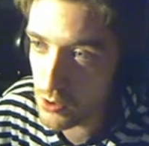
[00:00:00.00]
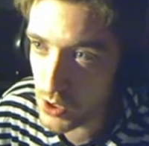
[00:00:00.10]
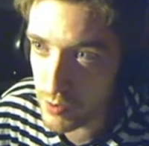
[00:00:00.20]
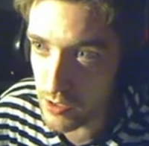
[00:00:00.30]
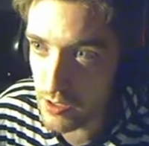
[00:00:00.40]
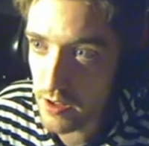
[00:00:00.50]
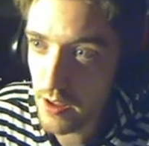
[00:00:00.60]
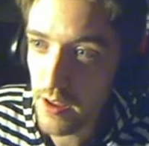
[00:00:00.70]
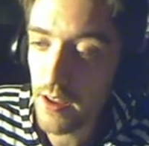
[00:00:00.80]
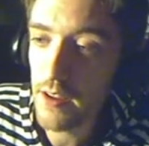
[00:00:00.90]
pretty good.
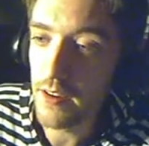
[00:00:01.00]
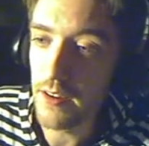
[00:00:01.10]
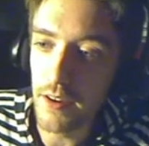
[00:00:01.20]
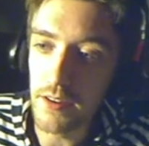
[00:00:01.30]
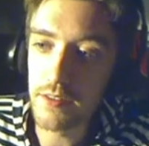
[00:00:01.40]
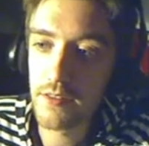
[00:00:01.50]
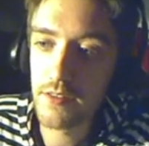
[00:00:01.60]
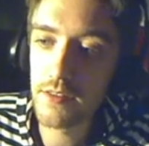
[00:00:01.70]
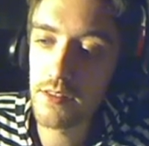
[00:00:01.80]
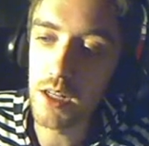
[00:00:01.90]
Uh,
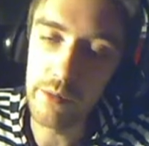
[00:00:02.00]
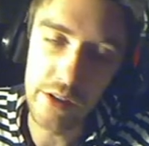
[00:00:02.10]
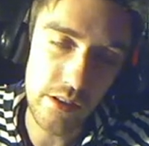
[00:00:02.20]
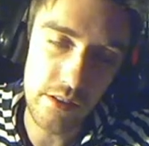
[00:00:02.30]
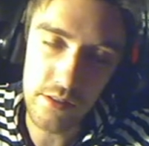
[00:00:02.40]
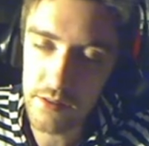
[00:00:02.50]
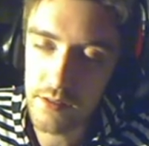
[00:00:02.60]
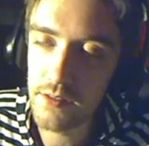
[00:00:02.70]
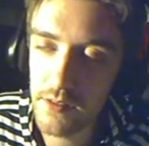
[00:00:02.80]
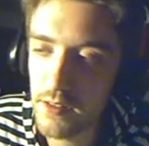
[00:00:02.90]
normally,
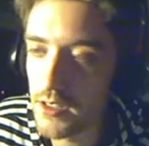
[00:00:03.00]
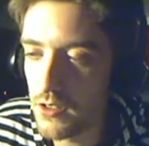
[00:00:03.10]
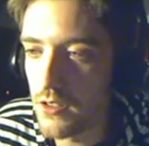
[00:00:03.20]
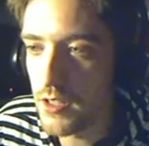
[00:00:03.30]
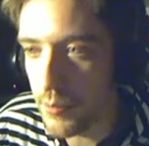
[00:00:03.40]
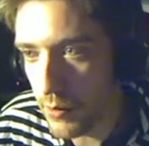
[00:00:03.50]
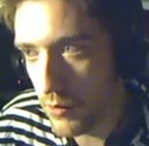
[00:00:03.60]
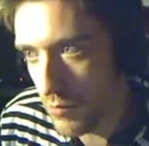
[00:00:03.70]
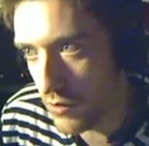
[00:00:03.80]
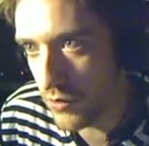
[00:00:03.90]
this is a staple
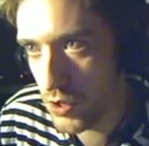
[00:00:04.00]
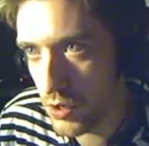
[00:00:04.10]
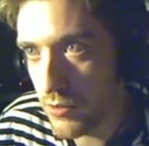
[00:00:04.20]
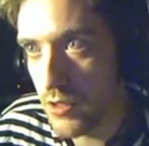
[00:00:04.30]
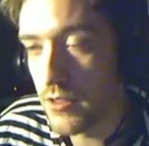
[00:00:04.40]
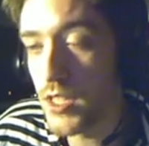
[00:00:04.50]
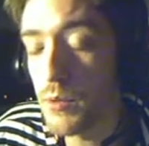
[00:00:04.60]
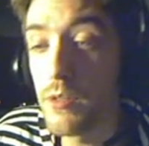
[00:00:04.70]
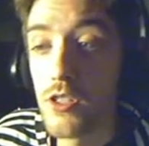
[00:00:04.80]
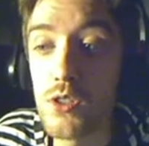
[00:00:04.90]
removal, super good. This one
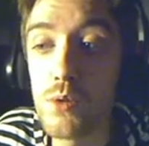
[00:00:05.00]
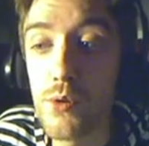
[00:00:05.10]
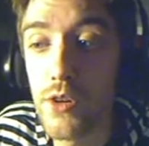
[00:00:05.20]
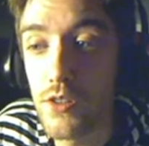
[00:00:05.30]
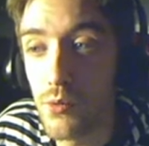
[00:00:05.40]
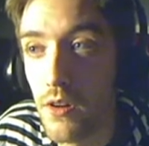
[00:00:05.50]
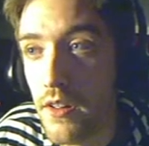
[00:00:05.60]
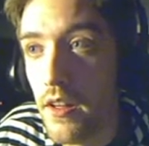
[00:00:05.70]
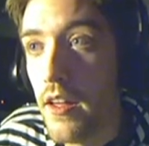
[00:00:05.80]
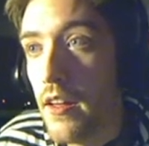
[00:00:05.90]
magic, super good as well.
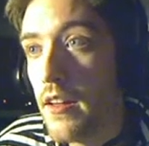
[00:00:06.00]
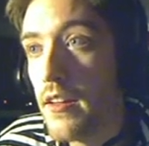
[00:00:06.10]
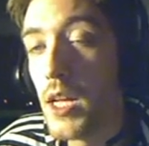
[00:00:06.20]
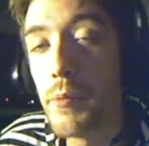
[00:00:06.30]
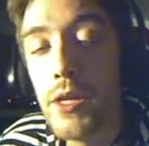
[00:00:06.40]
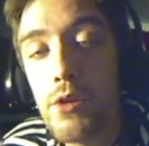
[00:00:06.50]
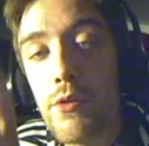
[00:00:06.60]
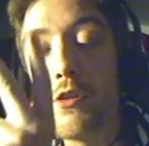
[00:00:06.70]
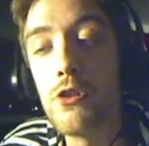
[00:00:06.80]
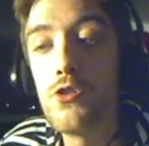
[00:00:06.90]
Normally, when I want to
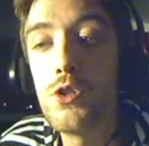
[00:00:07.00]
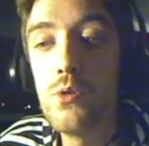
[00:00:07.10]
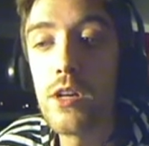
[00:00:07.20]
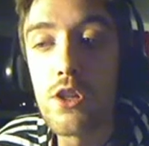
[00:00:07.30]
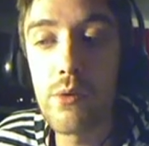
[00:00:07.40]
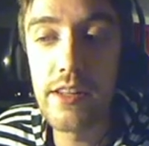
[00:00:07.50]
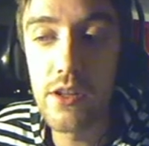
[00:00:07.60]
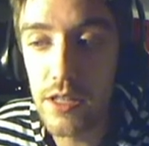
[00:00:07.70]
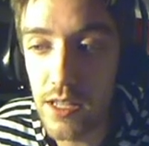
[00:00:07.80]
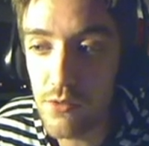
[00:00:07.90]
run two, I don't know why they only
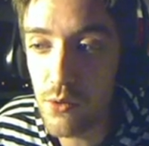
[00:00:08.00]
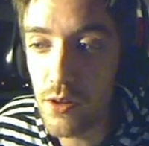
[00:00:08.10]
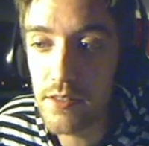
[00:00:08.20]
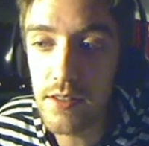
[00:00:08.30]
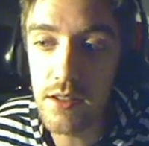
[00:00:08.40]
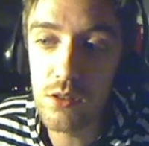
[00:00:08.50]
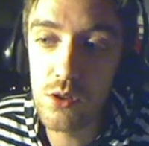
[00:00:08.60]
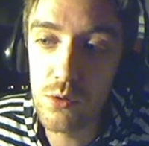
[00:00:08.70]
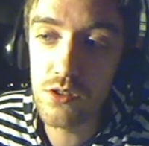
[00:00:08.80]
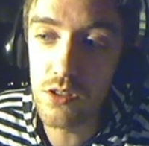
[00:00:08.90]
give one. Uh, two
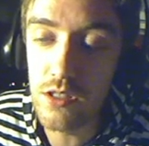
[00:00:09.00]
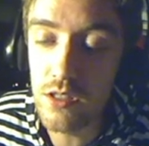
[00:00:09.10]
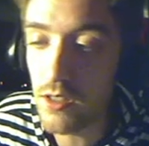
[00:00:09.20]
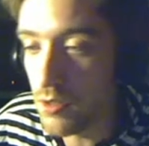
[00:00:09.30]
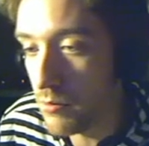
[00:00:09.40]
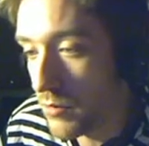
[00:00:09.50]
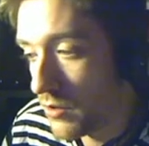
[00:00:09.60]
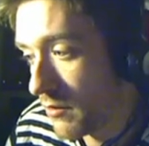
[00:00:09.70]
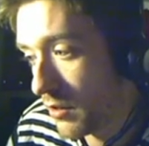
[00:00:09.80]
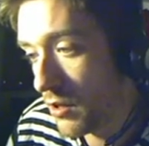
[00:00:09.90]
is the decent number if you
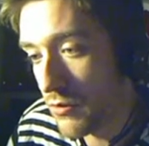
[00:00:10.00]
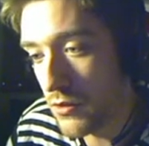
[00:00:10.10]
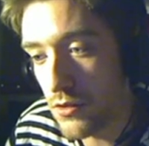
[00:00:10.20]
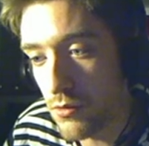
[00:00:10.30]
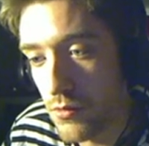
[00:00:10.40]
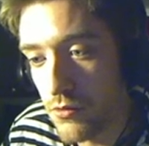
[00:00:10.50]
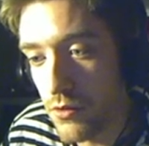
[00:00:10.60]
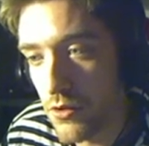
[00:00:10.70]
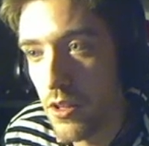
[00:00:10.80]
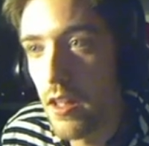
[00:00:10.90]
want to go for these
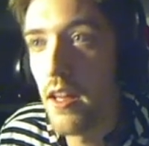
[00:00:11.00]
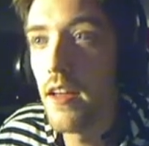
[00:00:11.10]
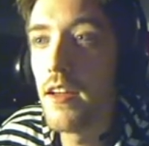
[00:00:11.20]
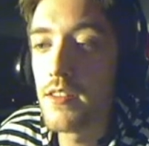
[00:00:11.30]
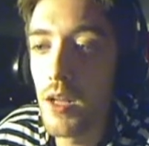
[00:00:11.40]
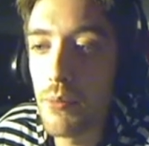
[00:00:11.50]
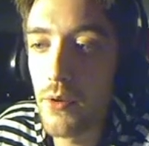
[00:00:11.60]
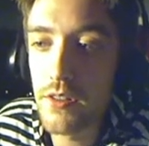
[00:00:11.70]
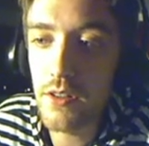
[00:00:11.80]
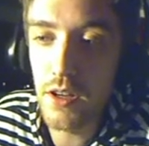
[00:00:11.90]
removals.
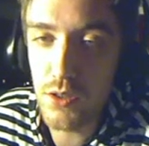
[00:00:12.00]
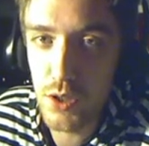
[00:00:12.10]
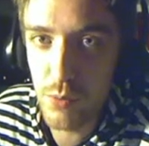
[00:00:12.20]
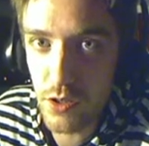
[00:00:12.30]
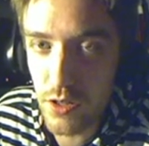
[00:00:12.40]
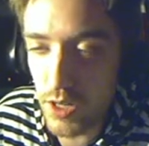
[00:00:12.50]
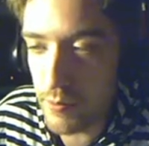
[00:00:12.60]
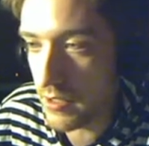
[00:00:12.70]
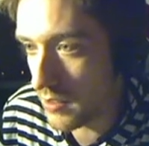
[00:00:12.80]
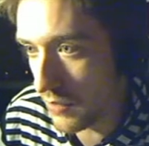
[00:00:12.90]
Teleport, uh, super good card by
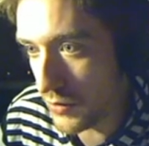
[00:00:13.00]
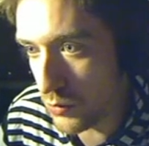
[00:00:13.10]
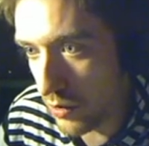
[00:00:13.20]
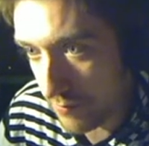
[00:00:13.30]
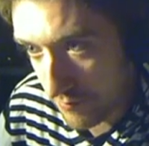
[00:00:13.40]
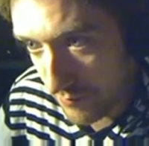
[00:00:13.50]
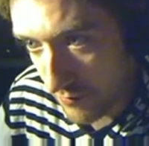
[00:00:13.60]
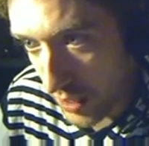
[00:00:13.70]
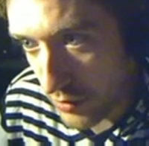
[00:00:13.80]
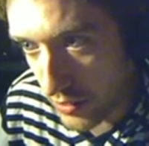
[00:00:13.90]
itself as well.
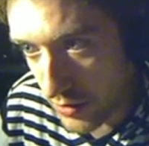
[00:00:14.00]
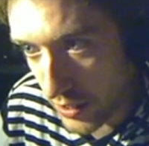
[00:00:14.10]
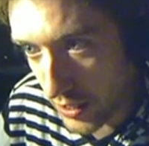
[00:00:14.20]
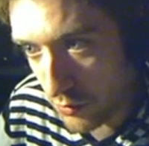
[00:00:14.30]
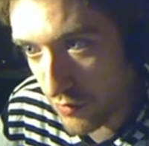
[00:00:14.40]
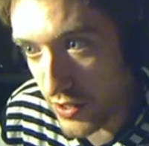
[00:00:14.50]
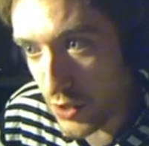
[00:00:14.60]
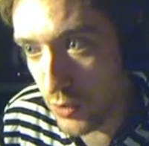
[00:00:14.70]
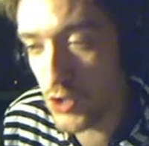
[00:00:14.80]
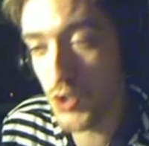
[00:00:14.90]
Rocket target fifteen
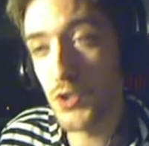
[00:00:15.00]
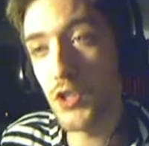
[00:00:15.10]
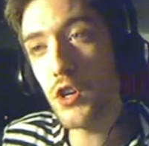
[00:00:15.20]
creatures. So the goal